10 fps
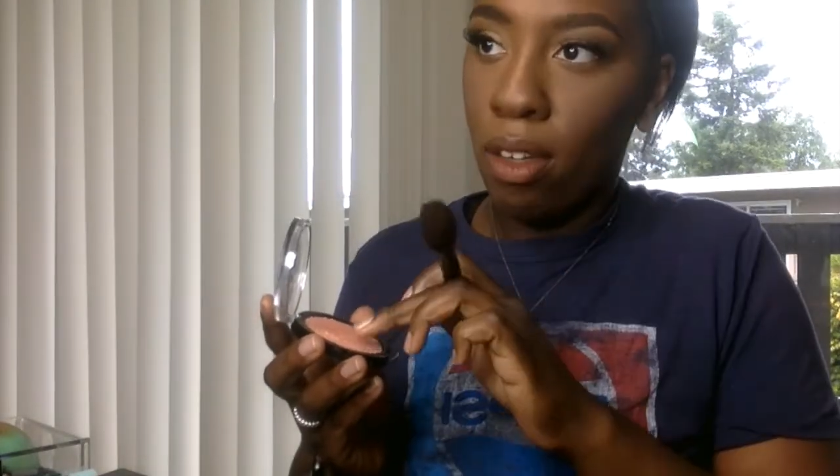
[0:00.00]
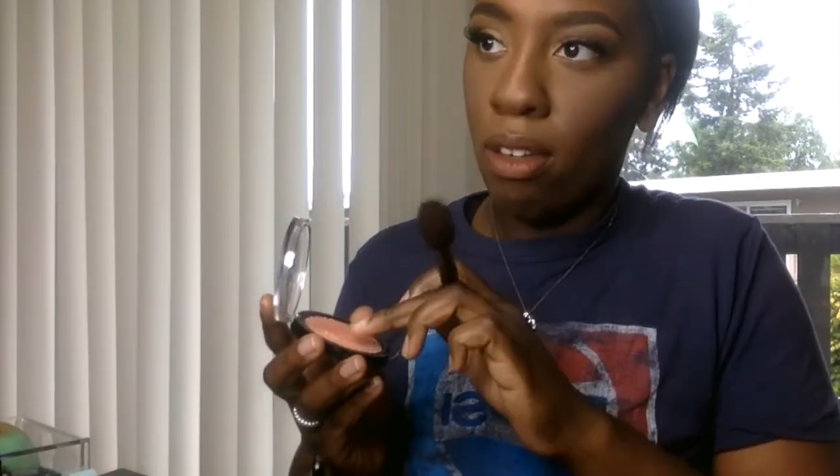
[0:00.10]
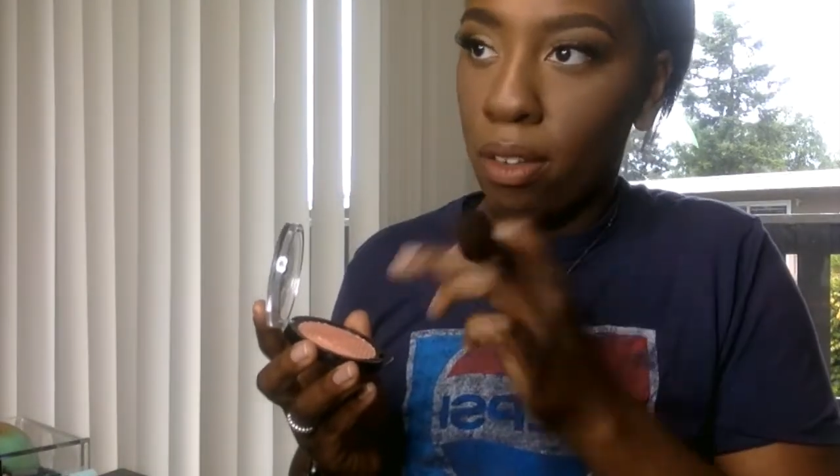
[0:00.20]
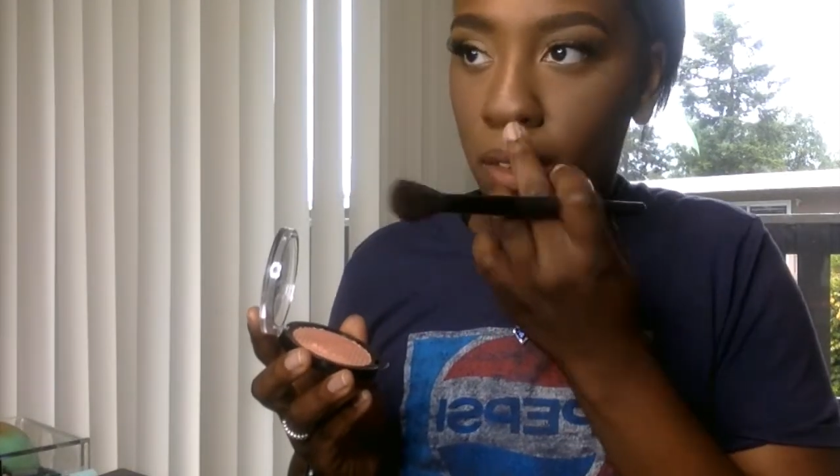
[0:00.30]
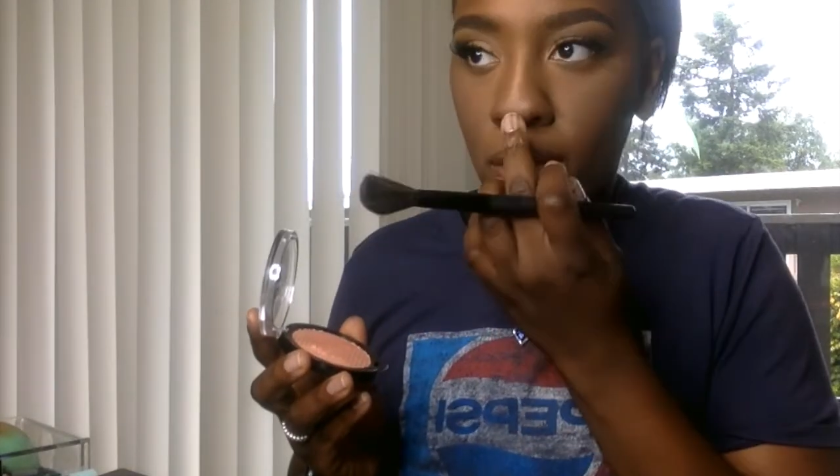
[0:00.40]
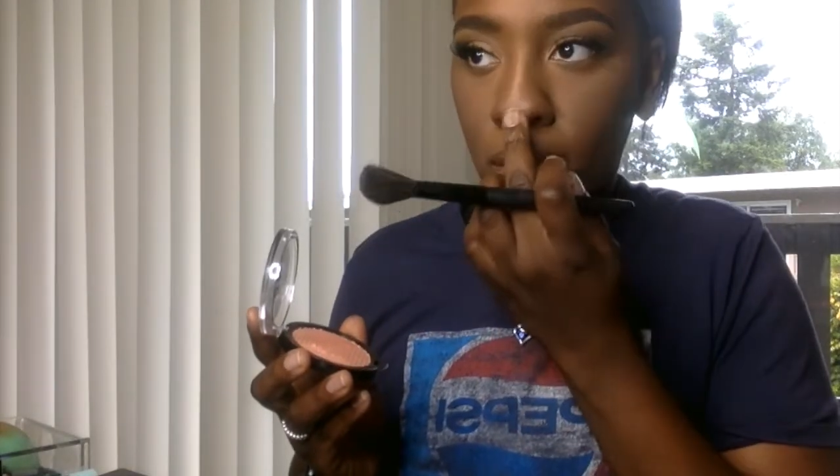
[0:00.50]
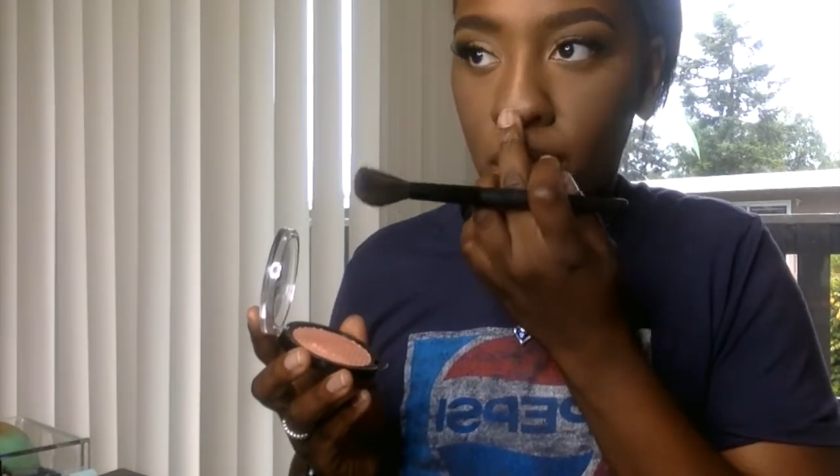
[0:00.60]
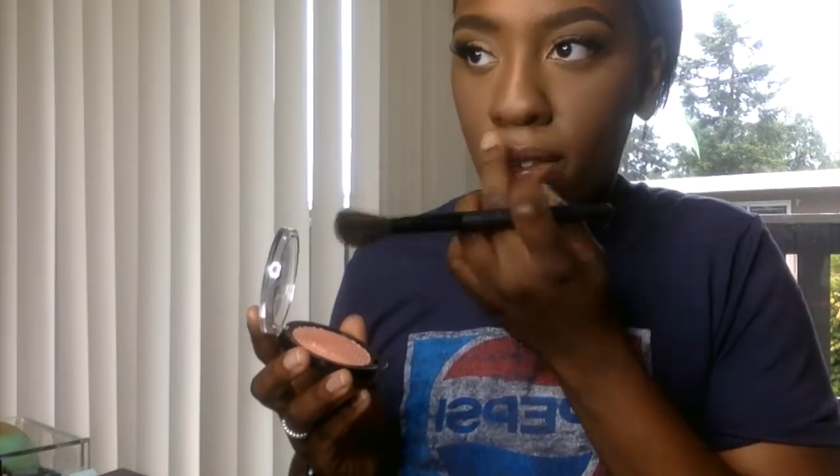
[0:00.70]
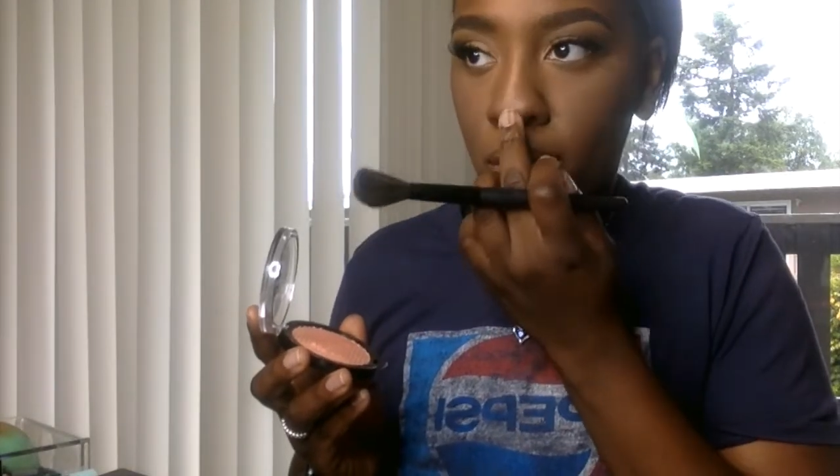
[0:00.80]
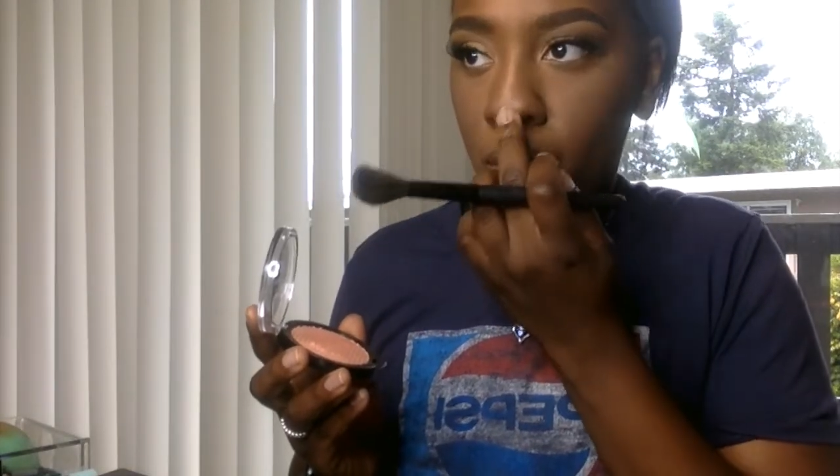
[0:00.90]
just so you
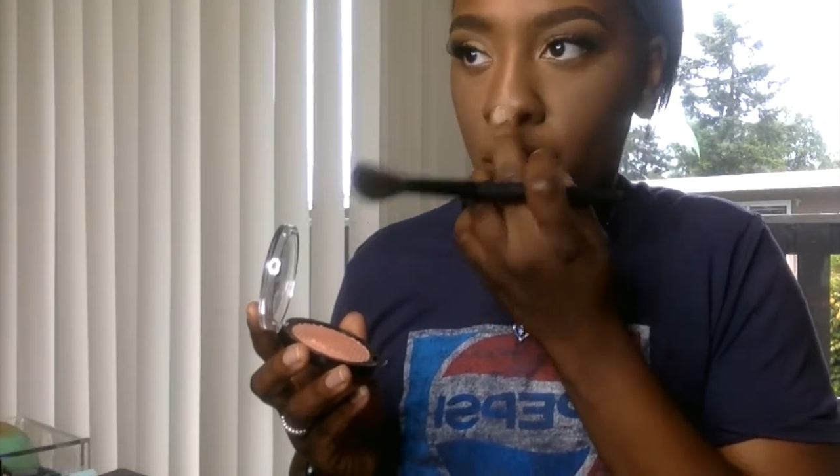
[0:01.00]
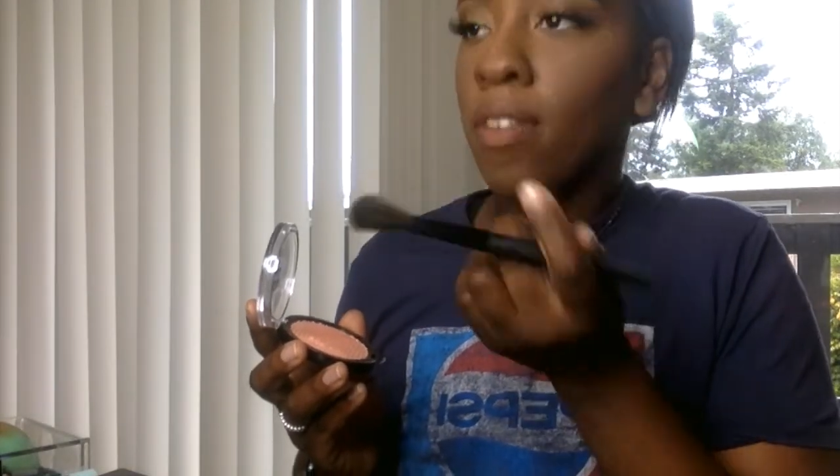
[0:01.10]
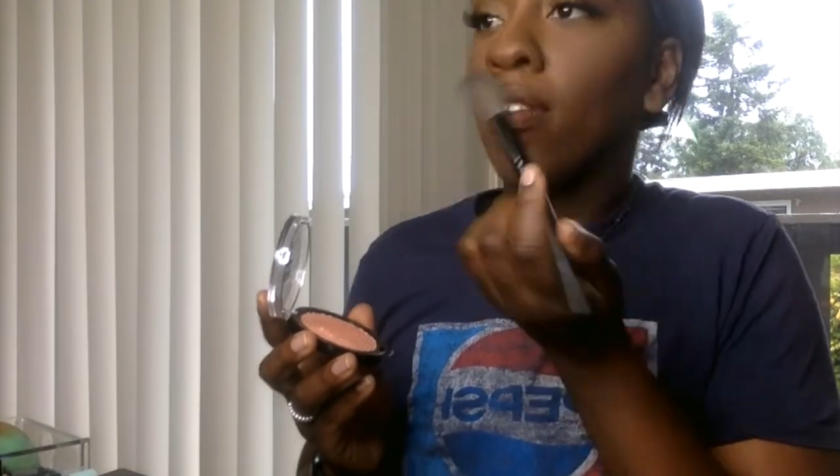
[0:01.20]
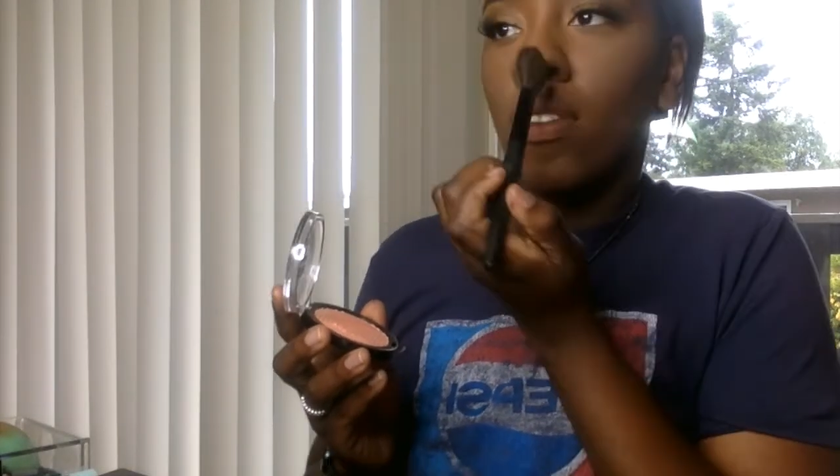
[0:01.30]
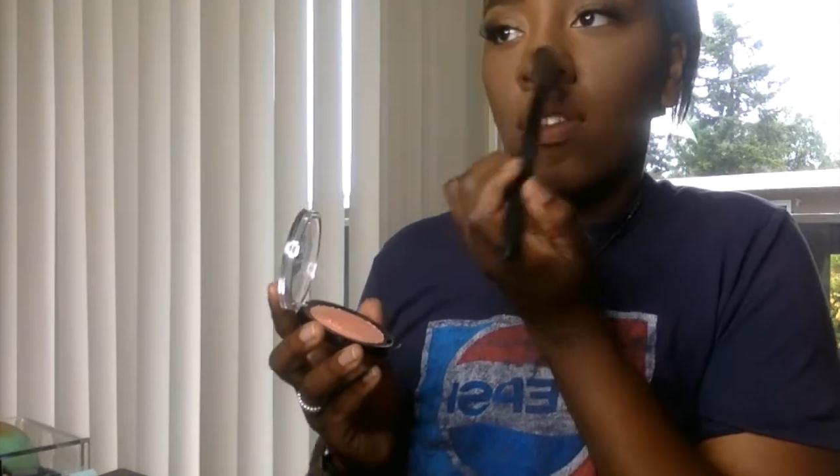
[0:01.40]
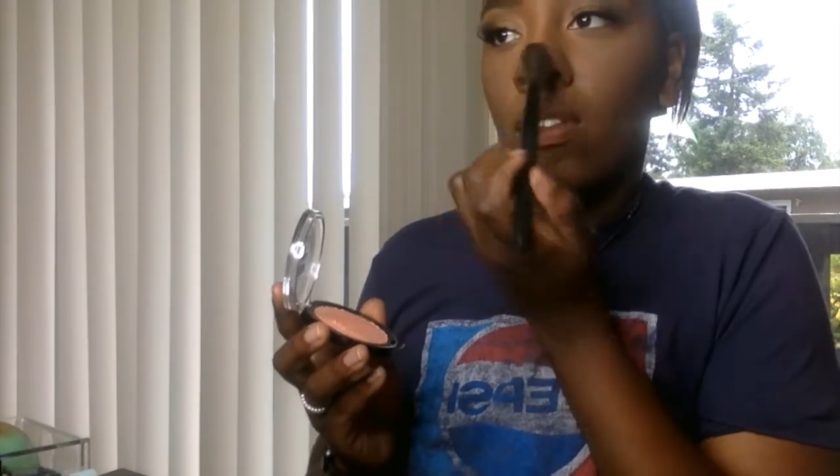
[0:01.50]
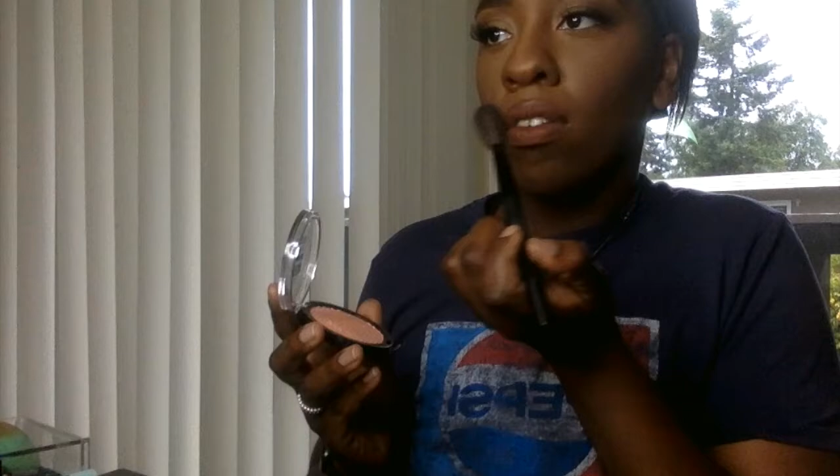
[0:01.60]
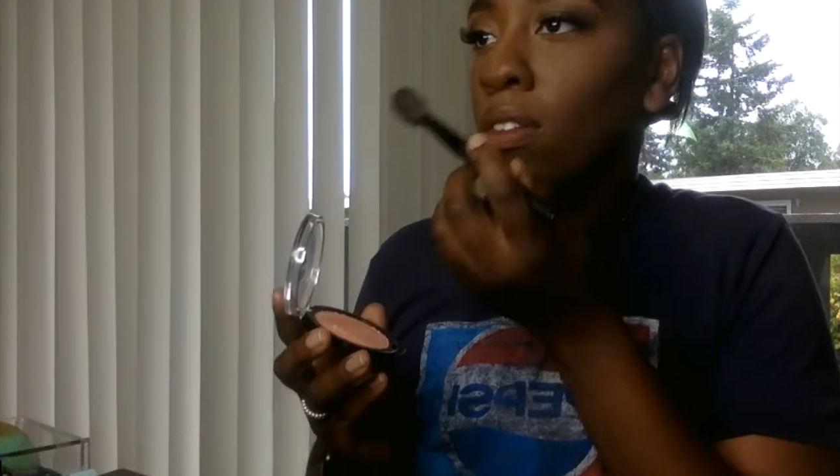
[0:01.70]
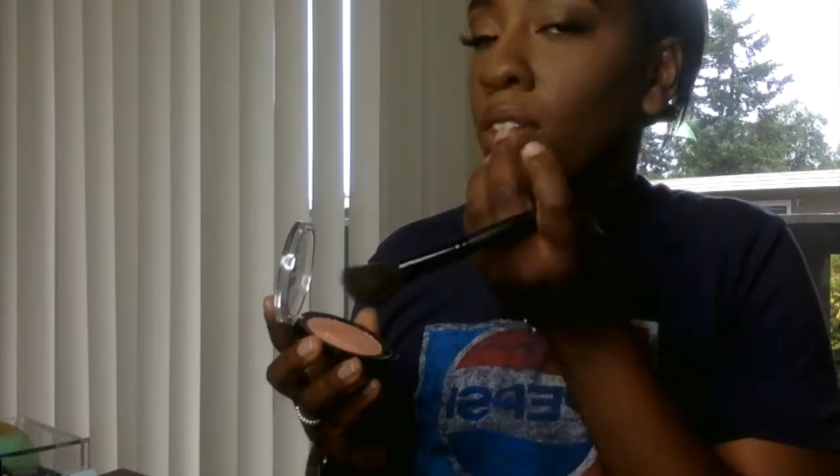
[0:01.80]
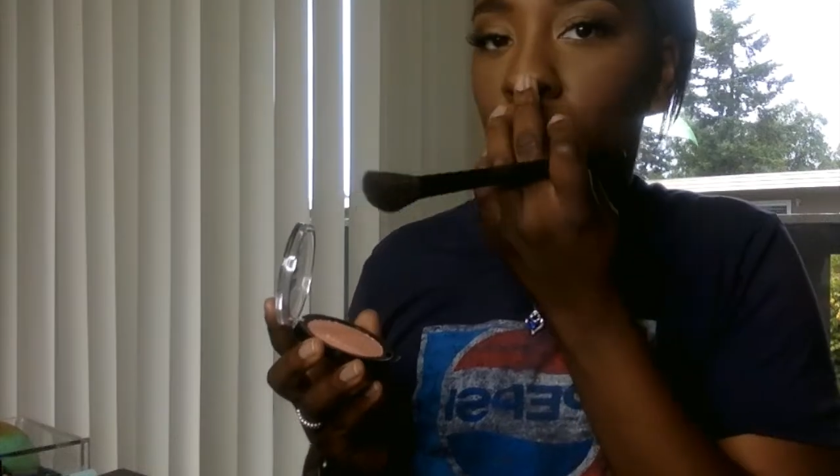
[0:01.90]
could really get
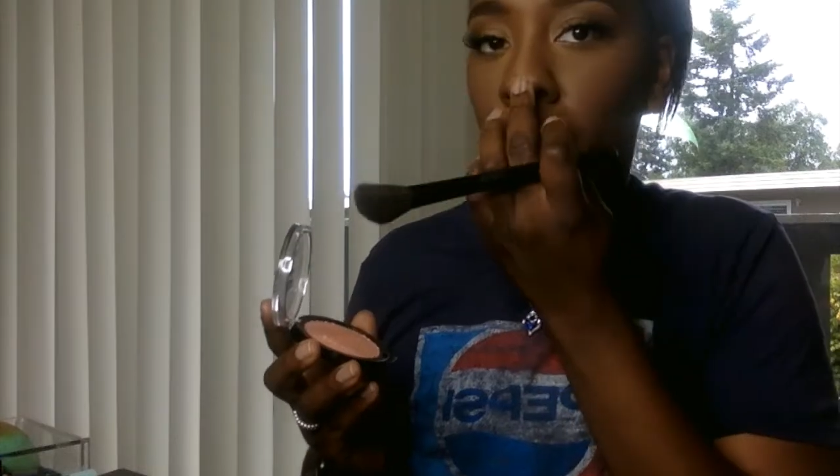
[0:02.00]
into it.